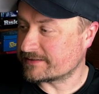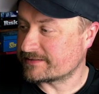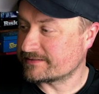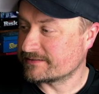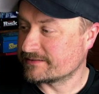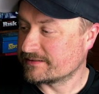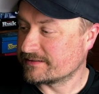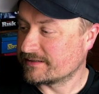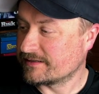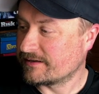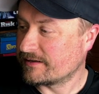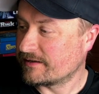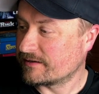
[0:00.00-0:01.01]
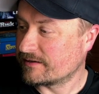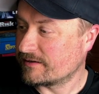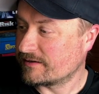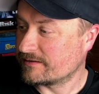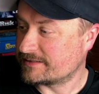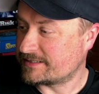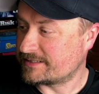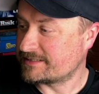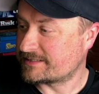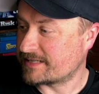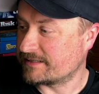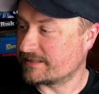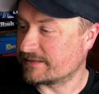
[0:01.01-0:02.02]
it,
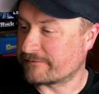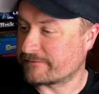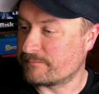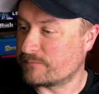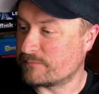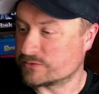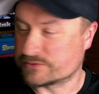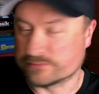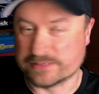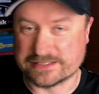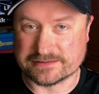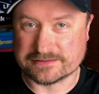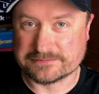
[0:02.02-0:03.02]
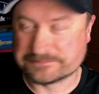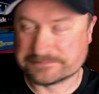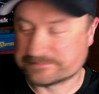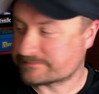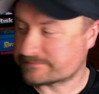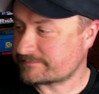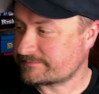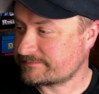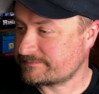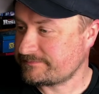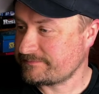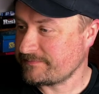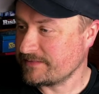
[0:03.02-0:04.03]
descending from most recent.
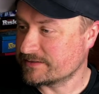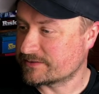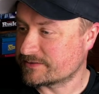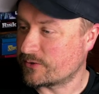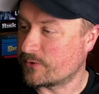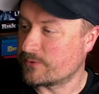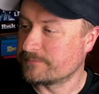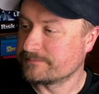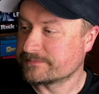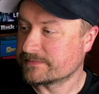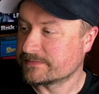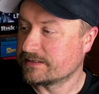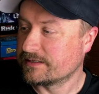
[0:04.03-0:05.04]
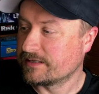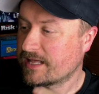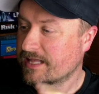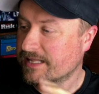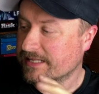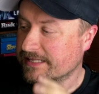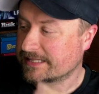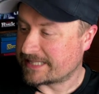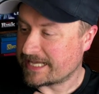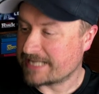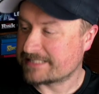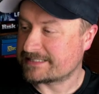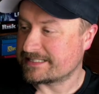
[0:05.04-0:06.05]
So
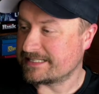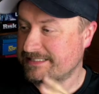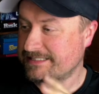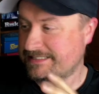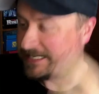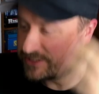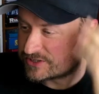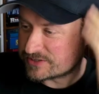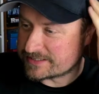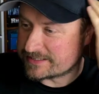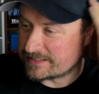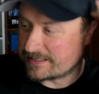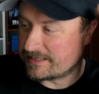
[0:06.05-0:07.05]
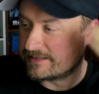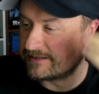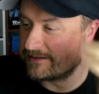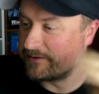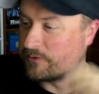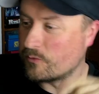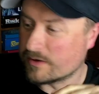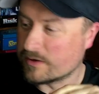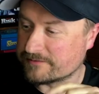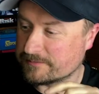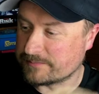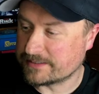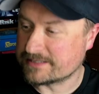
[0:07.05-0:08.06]
that's essentially one
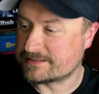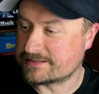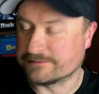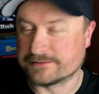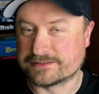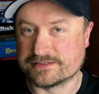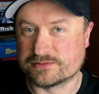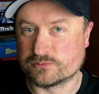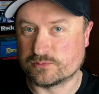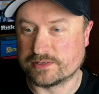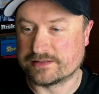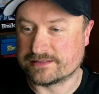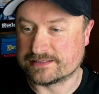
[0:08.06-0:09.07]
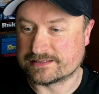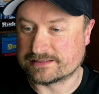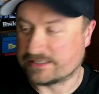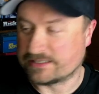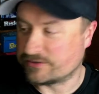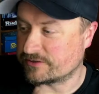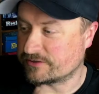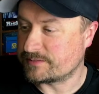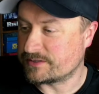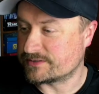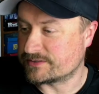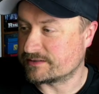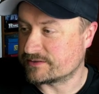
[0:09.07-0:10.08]
of the biggest differences with this link. You're going to be
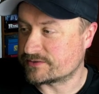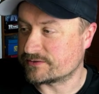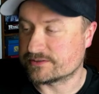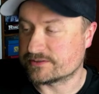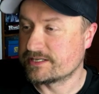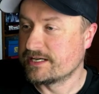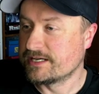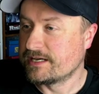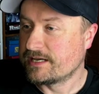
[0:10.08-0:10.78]
using the search.